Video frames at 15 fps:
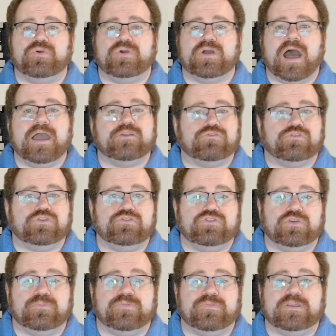guide or
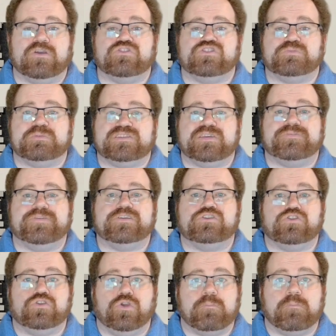YouTube video specific
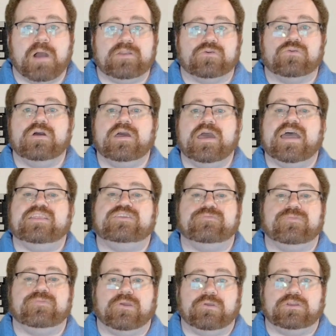to your model, it's
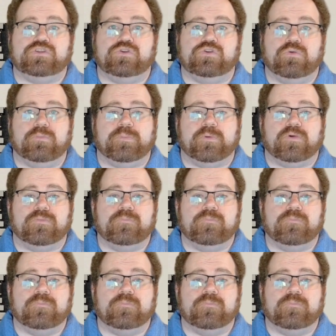very doable.